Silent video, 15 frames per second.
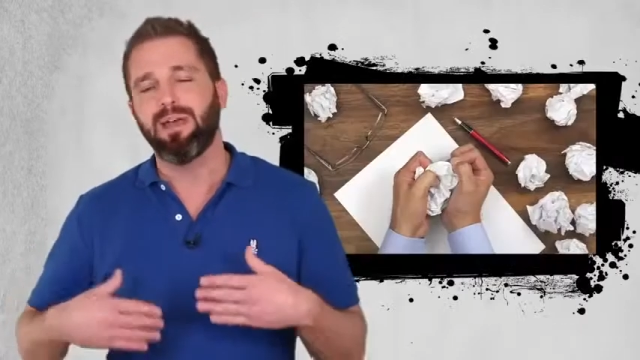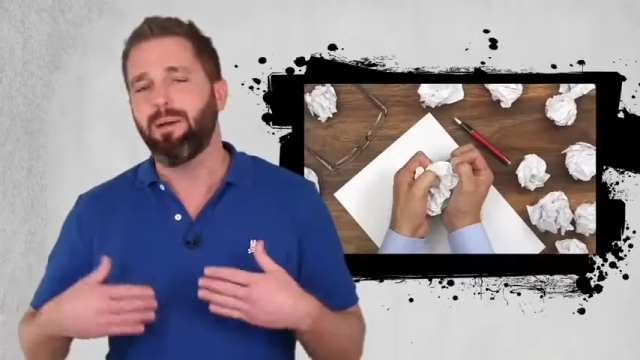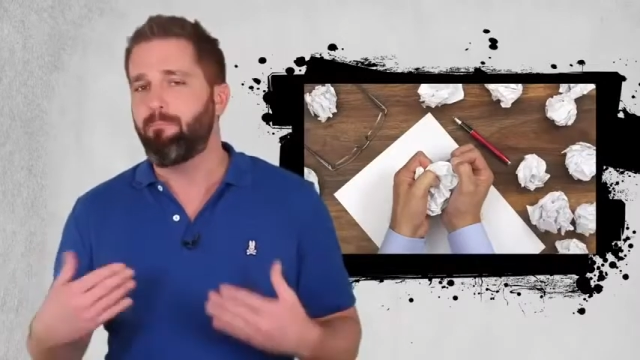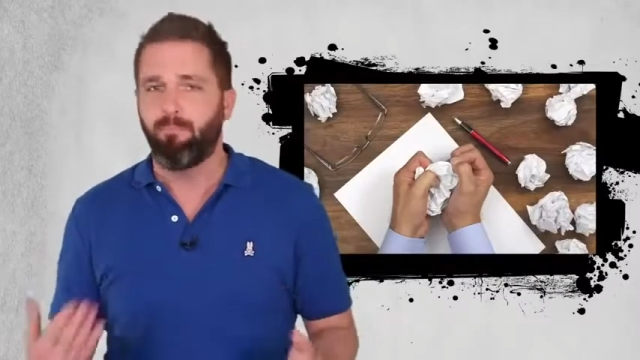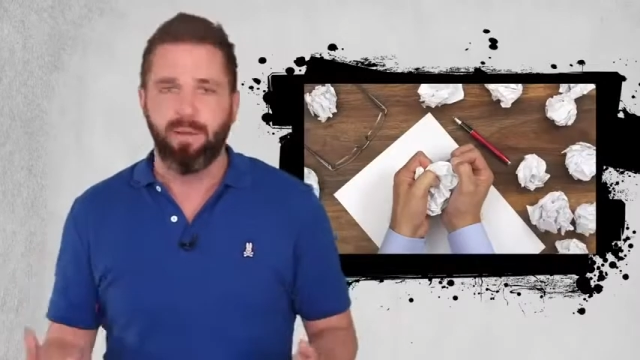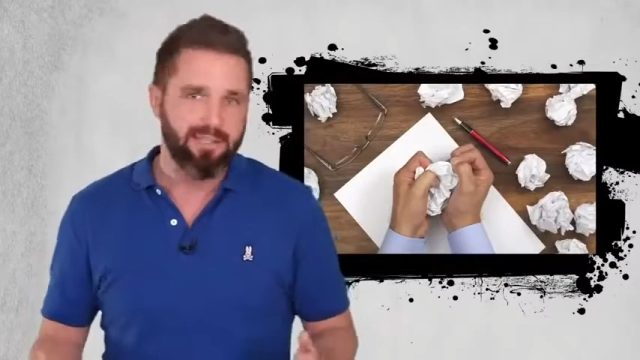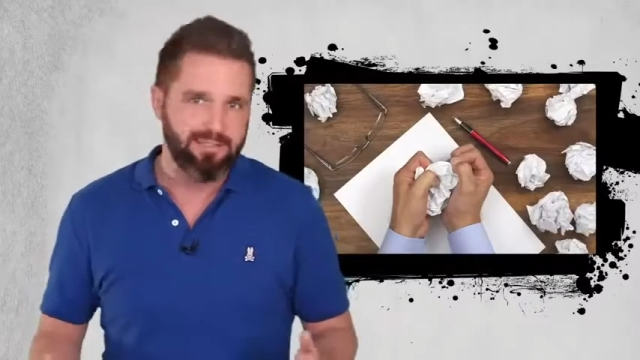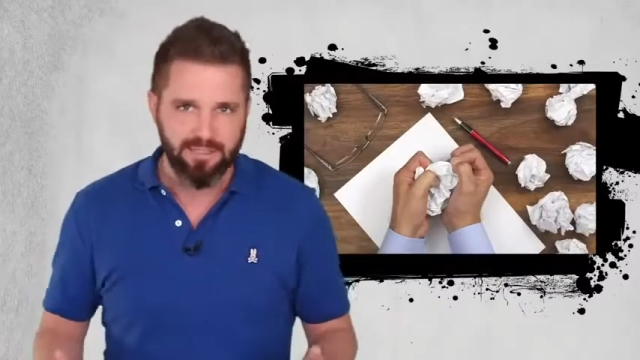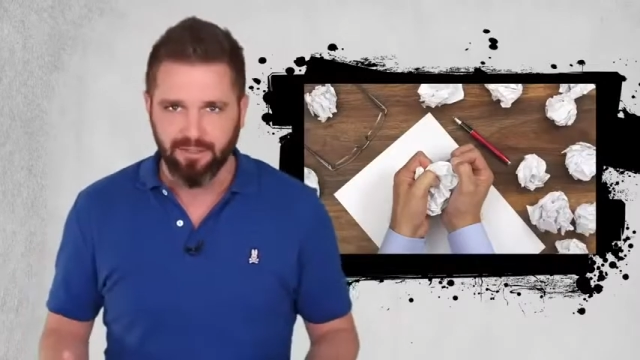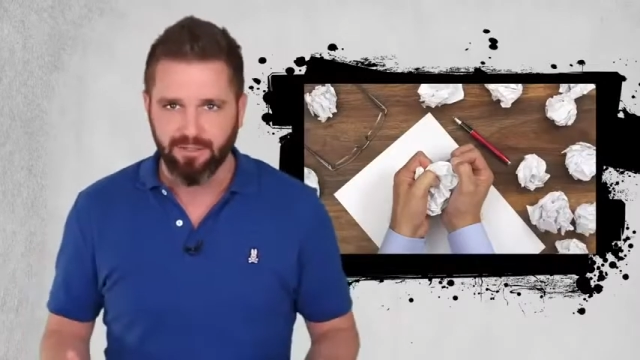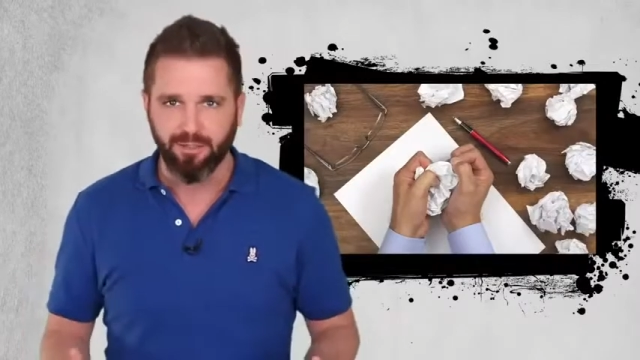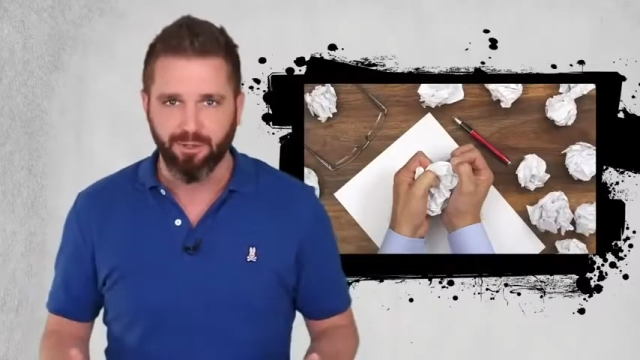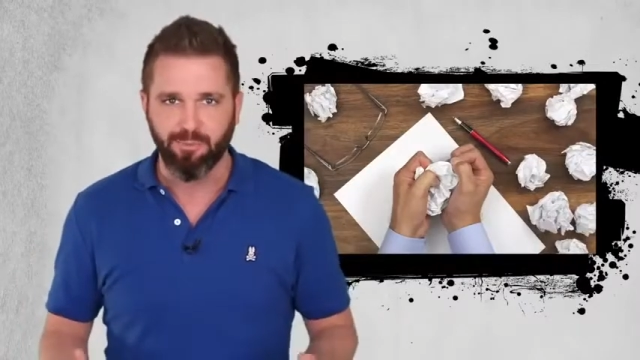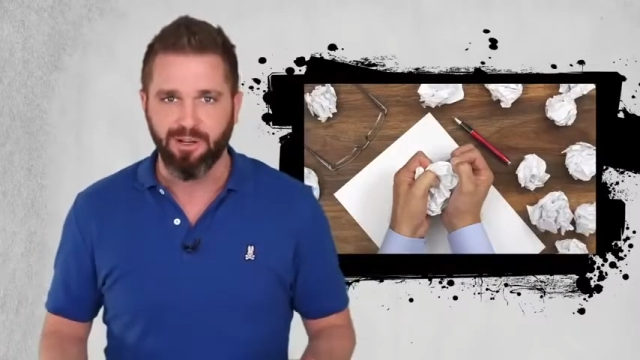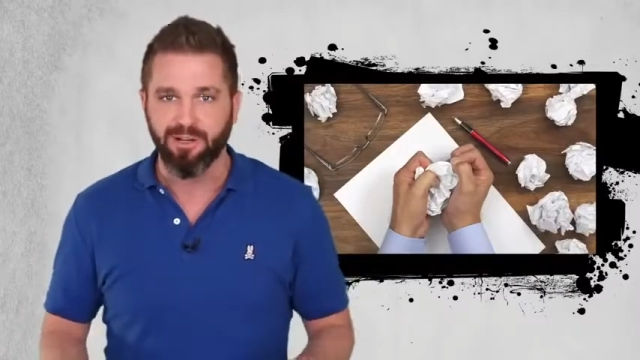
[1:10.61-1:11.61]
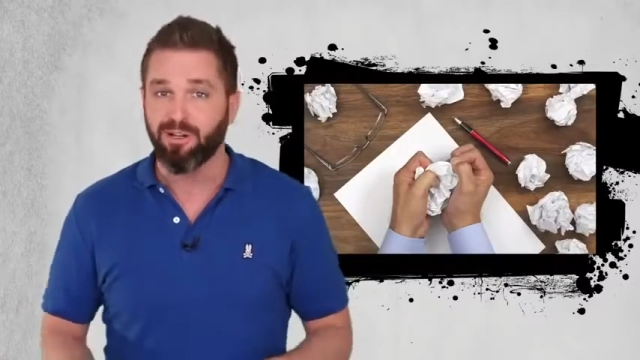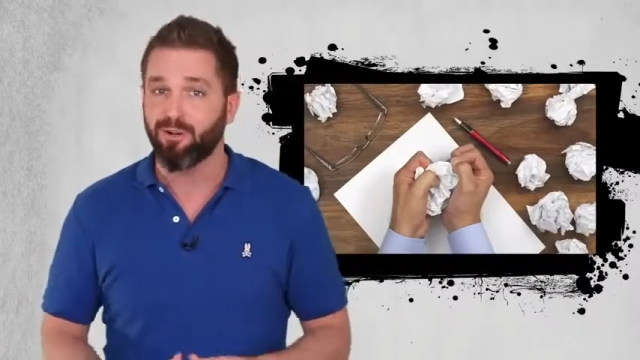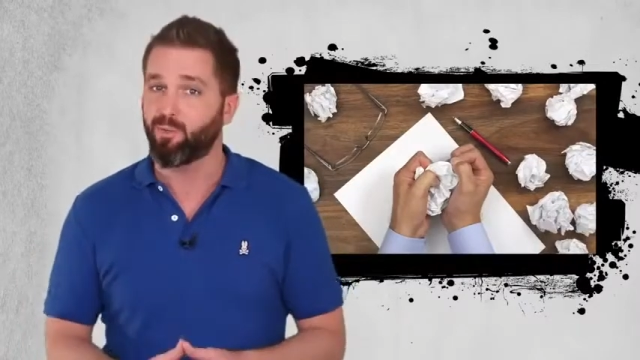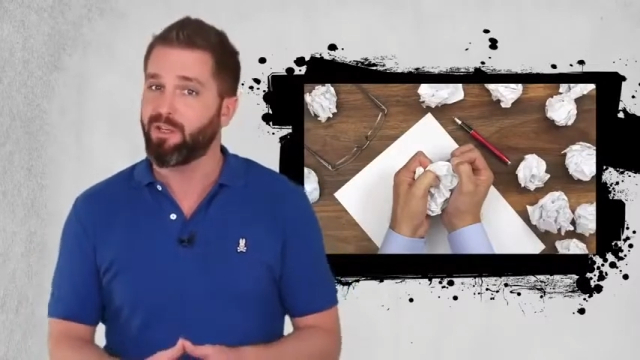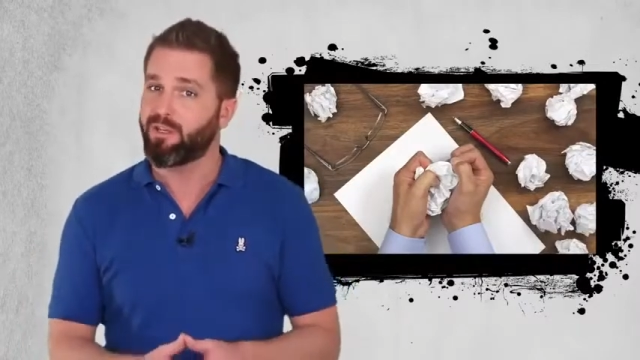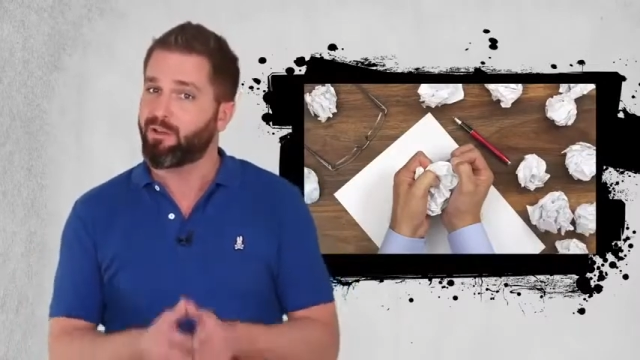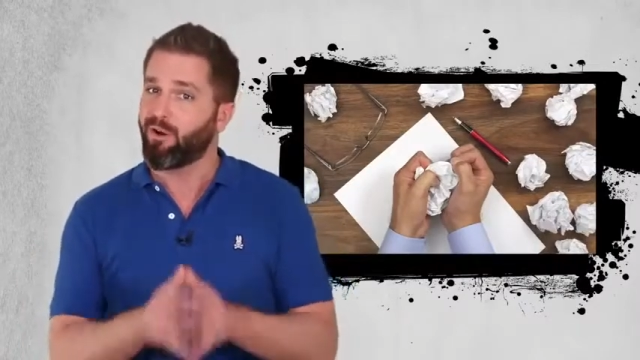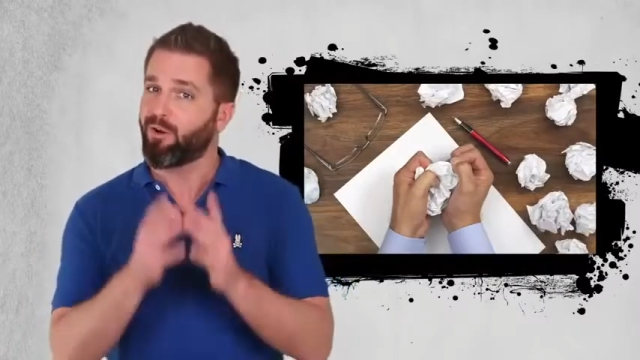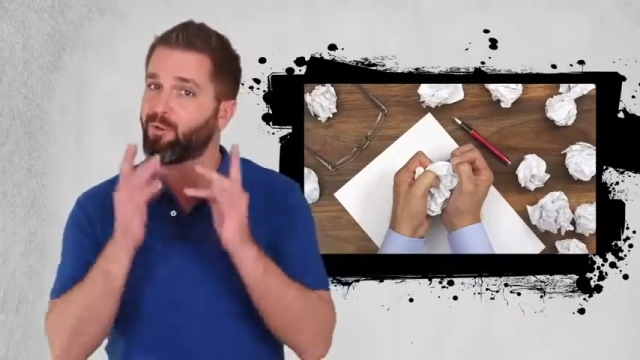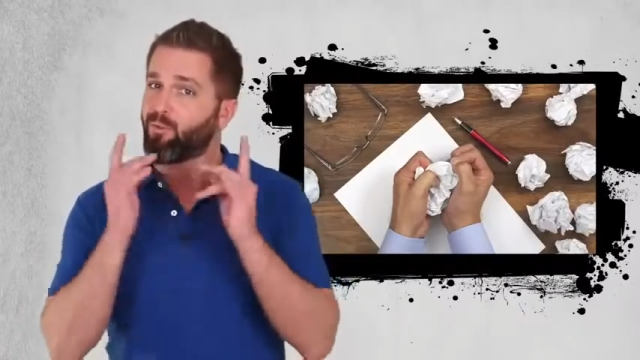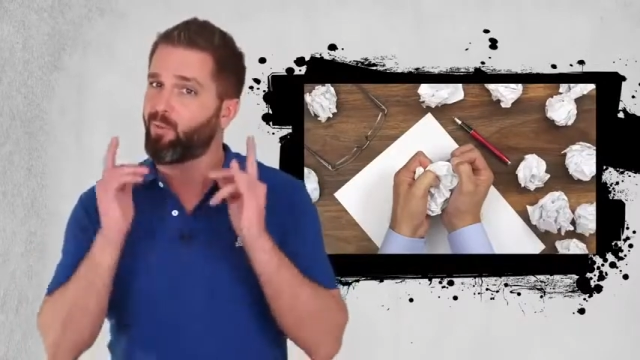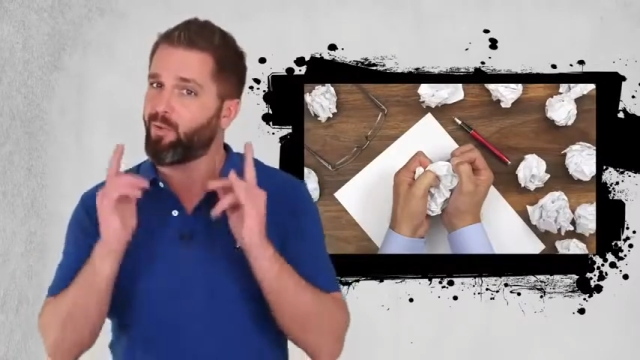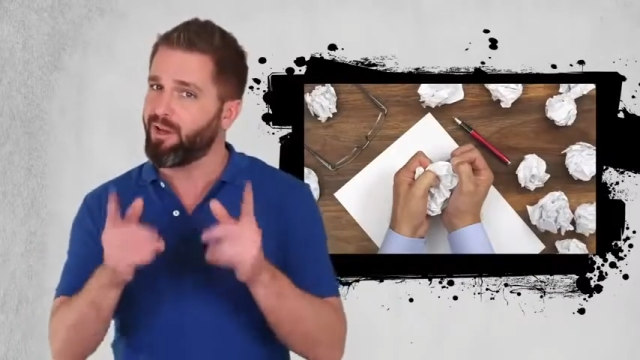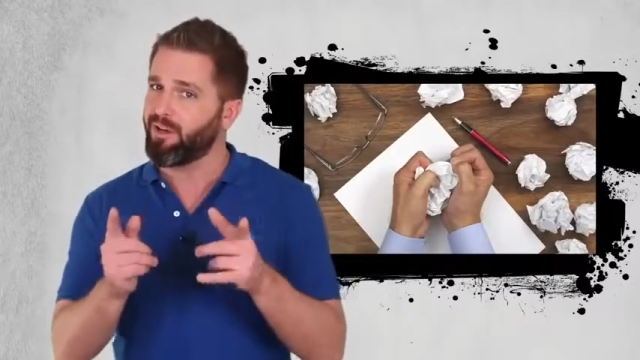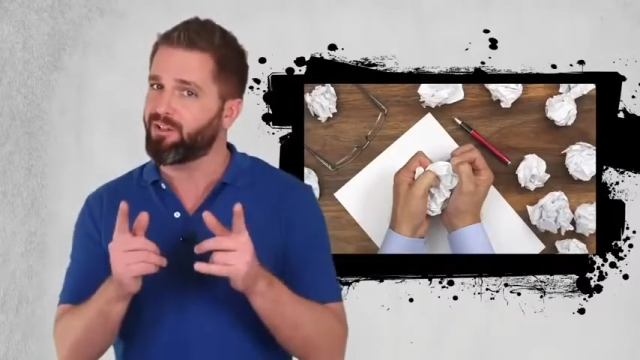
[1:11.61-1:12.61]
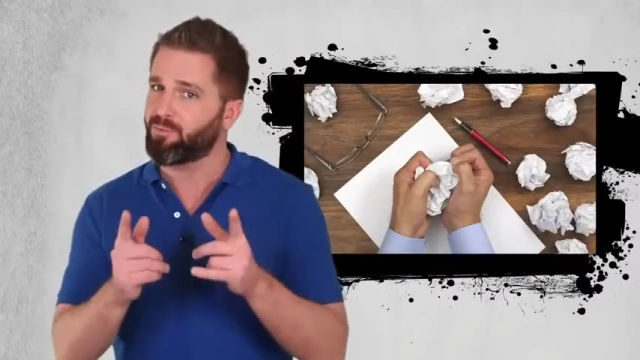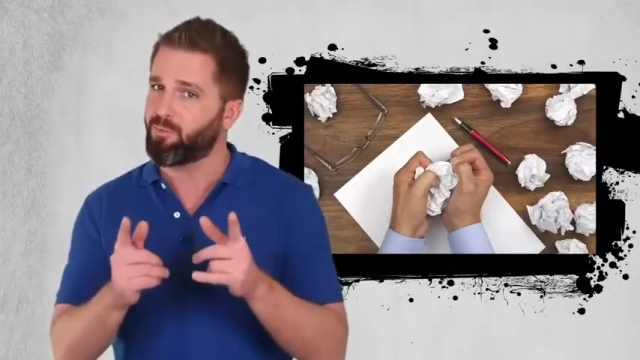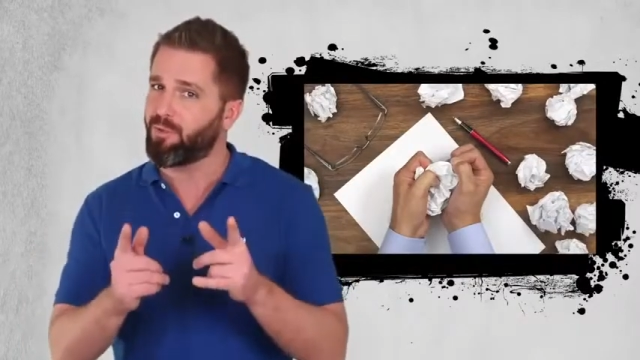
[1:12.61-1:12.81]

that pesky little bugger we call writer's